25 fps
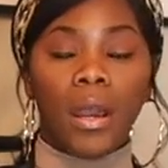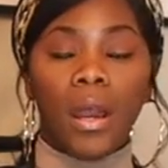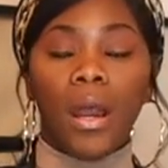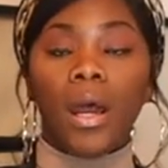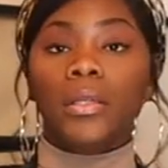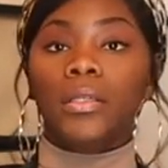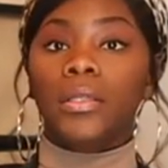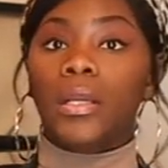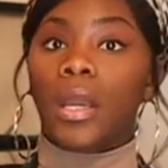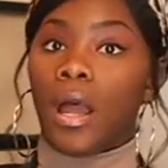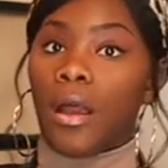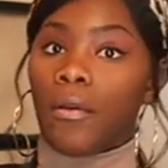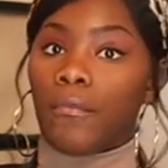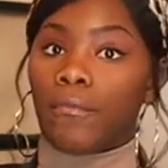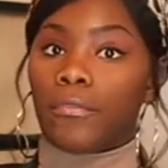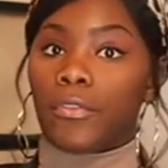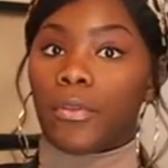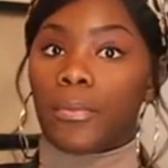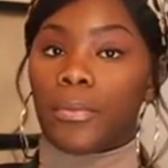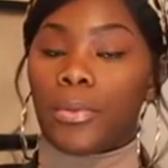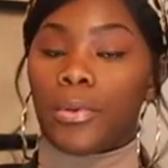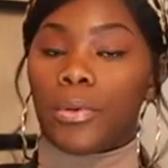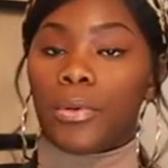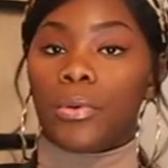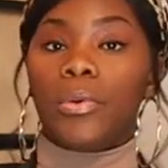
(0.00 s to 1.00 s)

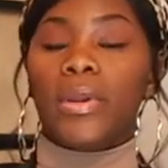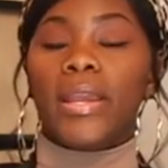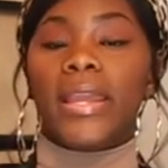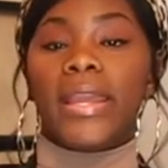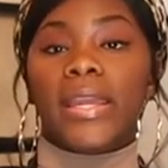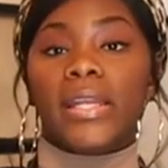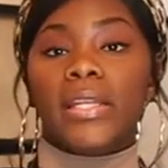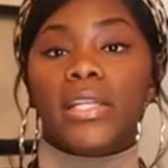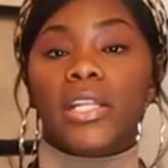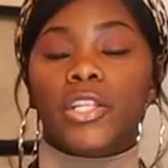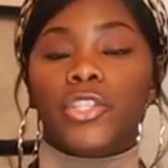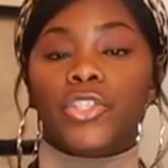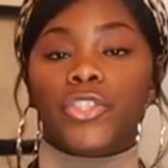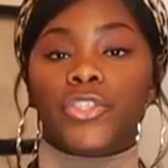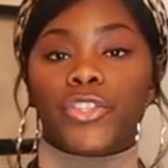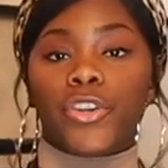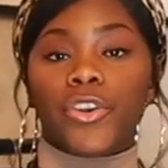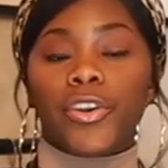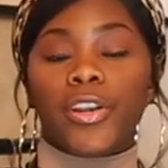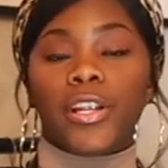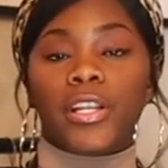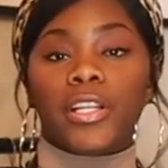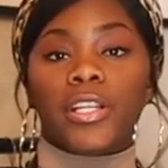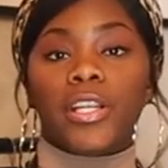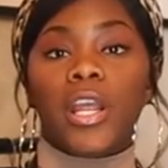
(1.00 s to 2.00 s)
uncomfortable in
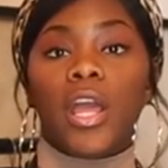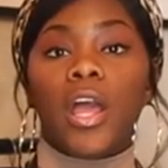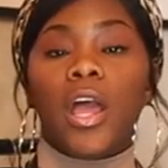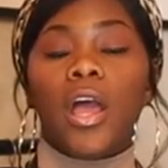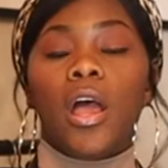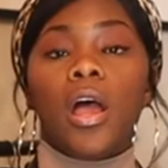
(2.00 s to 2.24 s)
certain